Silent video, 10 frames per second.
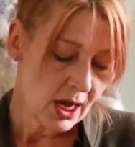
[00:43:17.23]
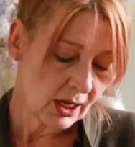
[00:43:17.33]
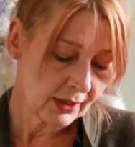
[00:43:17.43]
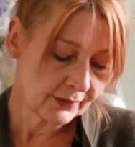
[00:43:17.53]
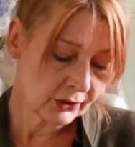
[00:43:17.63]

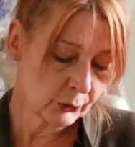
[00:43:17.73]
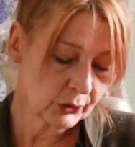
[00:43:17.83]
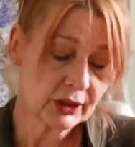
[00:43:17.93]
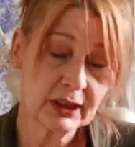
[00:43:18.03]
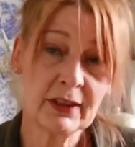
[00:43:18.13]
And then you
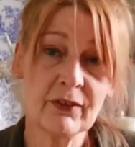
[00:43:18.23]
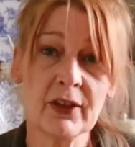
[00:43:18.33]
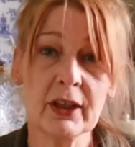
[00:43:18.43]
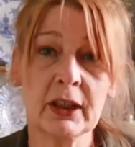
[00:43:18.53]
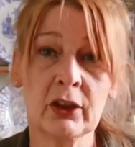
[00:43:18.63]
can leave
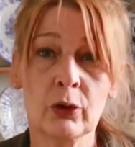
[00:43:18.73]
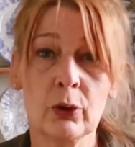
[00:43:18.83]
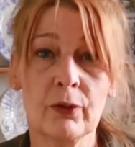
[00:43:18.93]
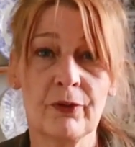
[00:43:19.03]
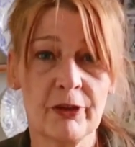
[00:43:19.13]
that in
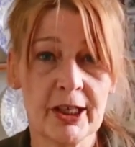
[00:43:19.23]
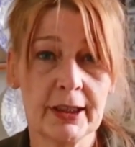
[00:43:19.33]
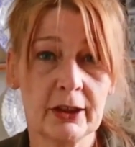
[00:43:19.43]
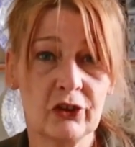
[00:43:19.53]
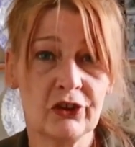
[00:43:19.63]
your
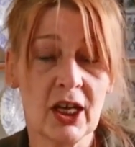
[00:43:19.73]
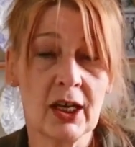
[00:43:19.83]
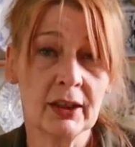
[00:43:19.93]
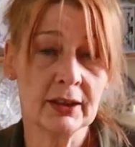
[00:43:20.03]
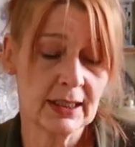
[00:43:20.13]
fridge
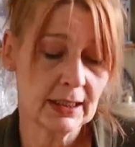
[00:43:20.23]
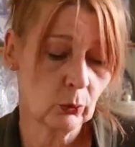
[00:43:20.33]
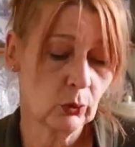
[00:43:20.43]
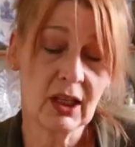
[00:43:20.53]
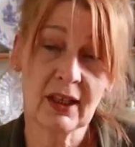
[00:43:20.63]
and it
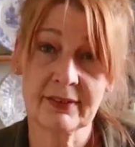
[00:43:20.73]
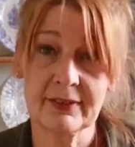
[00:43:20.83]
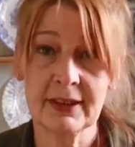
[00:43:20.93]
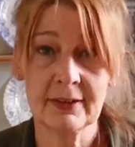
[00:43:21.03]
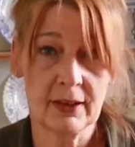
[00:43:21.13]
will
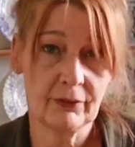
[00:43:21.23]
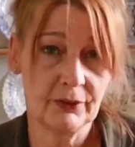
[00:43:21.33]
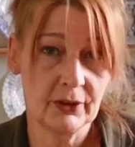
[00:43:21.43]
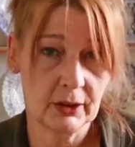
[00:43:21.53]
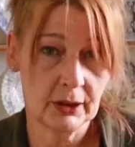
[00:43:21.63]
last
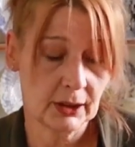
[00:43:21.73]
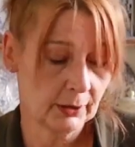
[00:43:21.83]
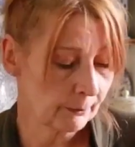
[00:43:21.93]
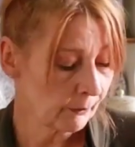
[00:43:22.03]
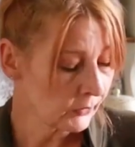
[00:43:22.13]
indefinitely.
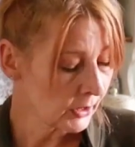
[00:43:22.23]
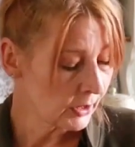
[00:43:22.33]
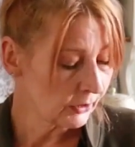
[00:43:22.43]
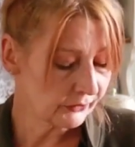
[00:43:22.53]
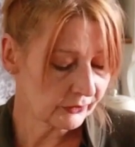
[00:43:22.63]

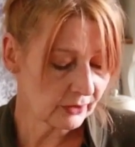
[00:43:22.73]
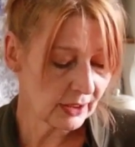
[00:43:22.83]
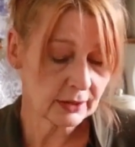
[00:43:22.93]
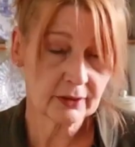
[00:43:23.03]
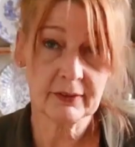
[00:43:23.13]
So
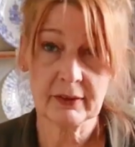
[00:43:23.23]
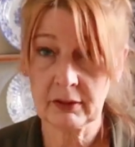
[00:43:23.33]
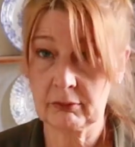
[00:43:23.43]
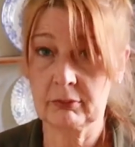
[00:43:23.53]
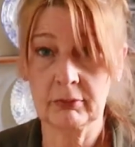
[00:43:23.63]
that's,
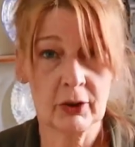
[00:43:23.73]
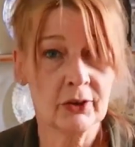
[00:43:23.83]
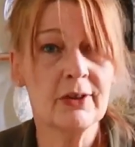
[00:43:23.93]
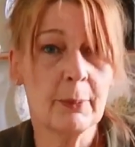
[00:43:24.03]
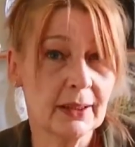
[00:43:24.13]

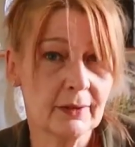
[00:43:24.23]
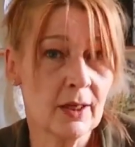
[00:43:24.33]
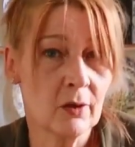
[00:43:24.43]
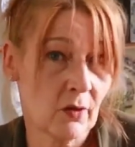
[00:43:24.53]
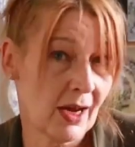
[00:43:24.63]
depending
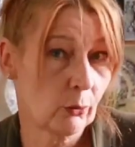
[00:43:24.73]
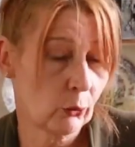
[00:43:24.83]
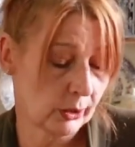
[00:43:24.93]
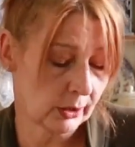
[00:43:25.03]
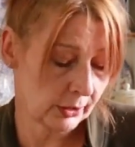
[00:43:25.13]
on how
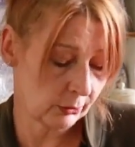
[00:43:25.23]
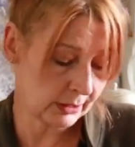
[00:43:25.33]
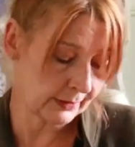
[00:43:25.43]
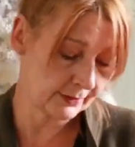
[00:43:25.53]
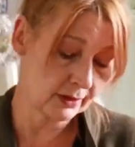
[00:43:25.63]
quickly you
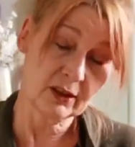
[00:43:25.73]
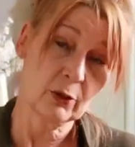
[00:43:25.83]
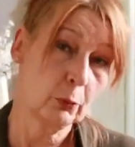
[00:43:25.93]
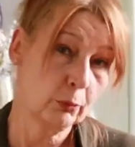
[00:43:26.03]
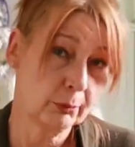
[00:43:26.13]
eat it, and
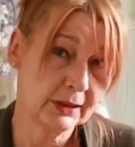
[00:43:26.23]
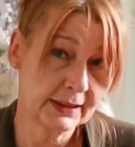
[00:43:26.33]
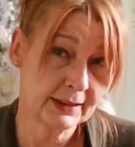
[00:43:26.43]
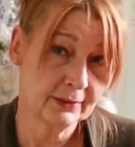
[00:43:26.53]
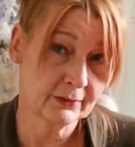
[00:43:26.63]
I'll probably
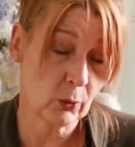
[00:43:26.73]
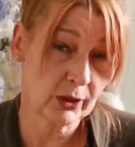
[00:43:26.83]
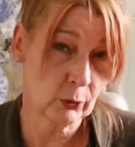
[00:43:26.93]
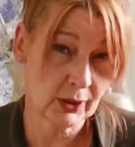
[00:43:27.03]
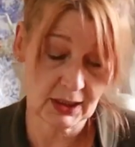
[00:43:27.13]
eat this
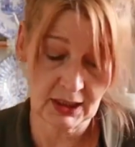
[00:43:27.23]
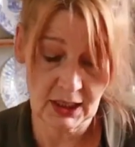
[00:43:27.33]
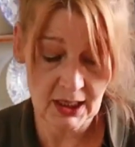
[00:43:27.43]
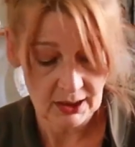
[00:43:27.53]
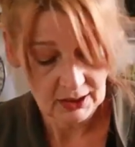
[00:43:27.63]
quite quickly,